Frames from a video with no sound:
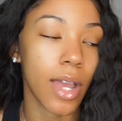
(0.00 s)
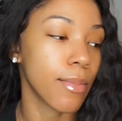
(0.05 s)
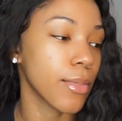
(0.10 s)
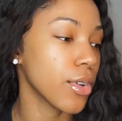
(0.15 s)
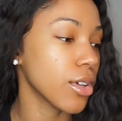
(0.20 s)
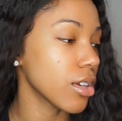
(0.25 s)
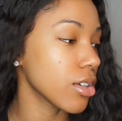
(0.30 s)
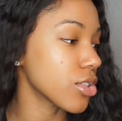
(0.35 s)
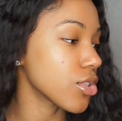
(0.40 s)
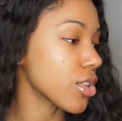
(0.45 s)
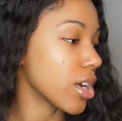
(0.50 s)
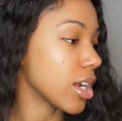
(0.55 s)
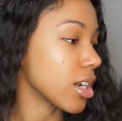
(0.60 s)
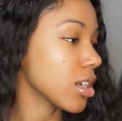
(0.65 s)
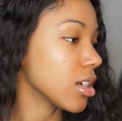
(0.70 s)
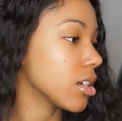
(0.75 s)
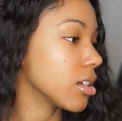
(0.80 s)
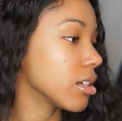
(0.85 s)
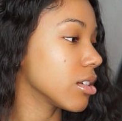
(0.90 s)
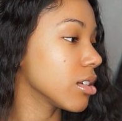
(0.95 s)
I'm gonna try
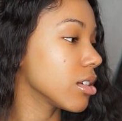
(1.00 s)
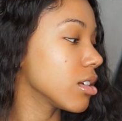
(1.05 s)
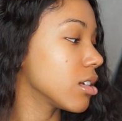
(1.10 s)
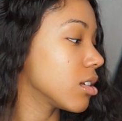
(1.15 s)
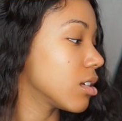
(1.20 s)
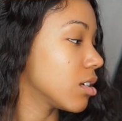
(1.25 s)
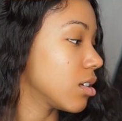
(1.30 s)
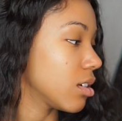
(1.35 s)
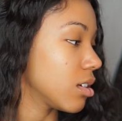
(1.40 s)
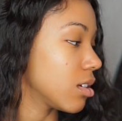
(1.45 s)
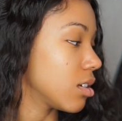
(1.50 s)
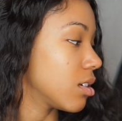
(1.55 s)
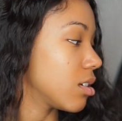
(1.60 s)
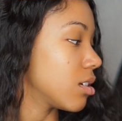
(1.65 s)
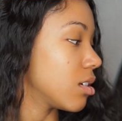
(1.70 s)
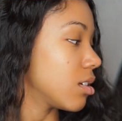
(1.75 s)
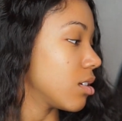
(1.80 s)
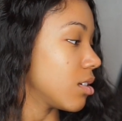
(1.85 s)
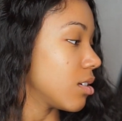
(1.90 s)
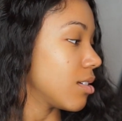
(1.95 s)
to,
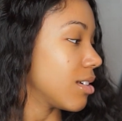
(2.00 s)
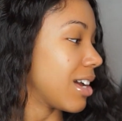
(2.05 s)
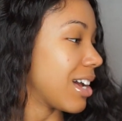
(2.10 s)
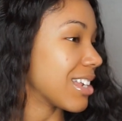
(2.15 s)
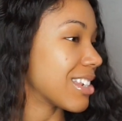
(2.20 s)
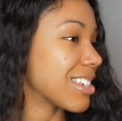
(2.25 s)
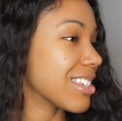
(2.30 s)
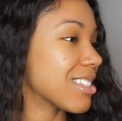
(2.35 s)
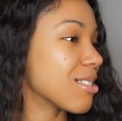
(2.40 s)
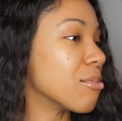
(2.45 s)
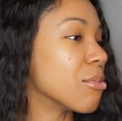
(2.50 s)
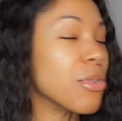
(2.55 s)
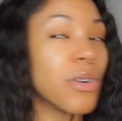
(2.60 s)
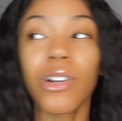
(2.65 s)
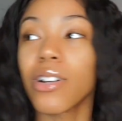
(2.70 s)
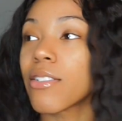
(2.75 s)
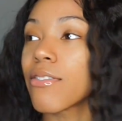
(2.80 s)
I just wore